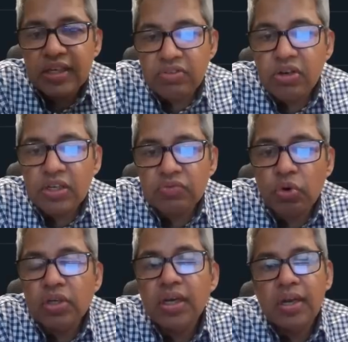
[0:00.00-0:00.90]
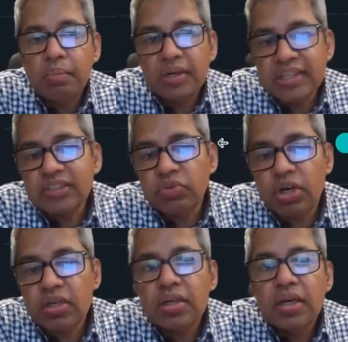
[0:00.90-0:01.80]
it will or it won't, but that's
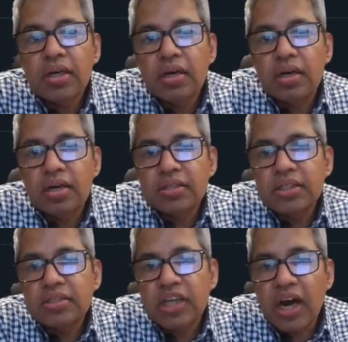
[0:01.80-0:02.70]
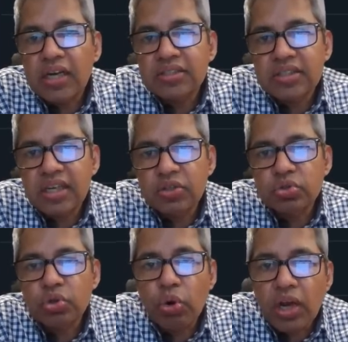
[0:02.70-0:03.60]
what the chart is telling you.
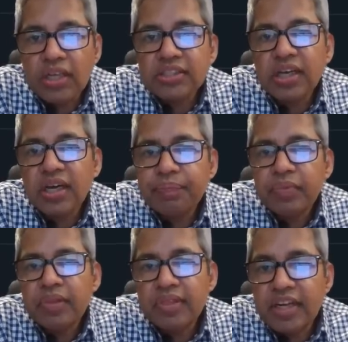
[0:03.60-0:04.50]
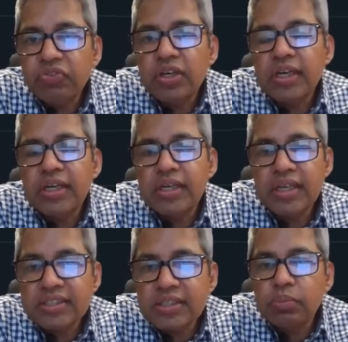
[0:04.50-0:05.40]
So Honasa, Network
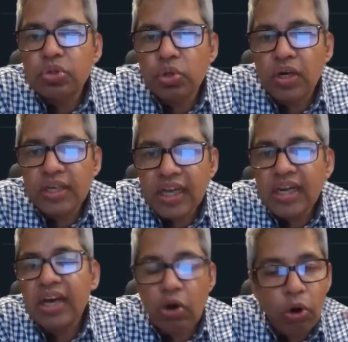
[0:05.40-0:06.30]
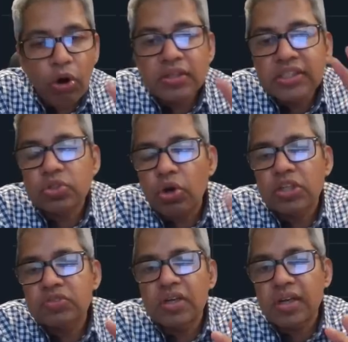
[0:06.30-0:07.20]
18, SW Solar, Tanla, all these
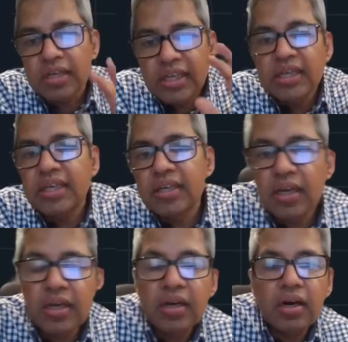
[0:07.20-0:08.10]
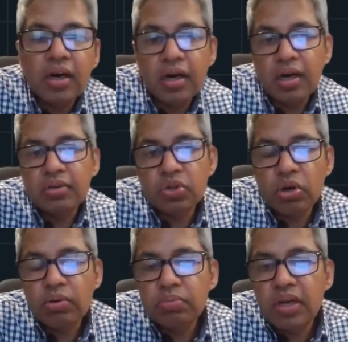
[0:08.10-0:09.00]
stocks were really
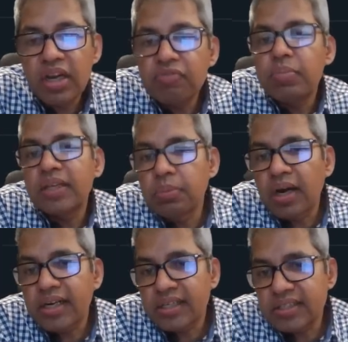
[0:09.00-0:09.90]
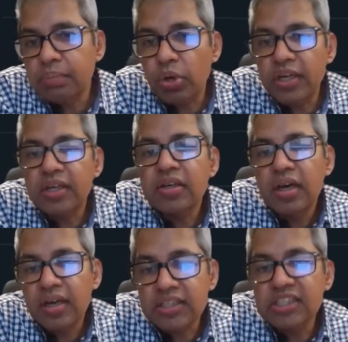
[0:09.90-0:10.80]
loved by the market at some point.
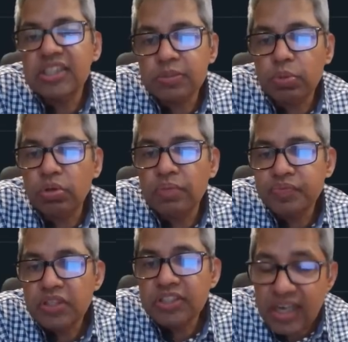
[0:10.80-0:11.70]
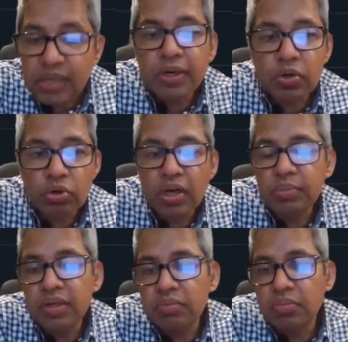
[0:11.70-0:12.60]
Rajesh Export, Chennai Petro. I
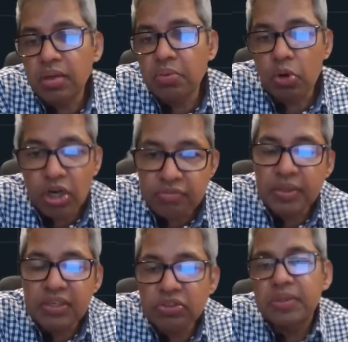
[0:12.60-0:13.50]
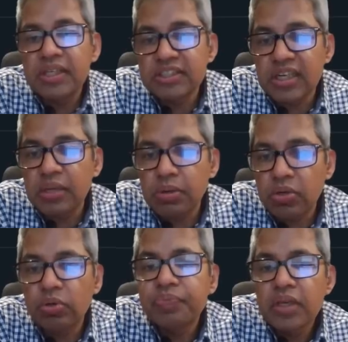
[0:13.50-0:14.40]
mean, a lot of money was made in Chennai
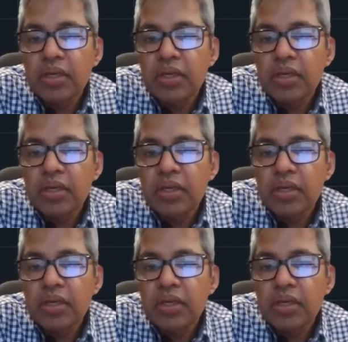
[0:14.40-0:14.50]
Petro.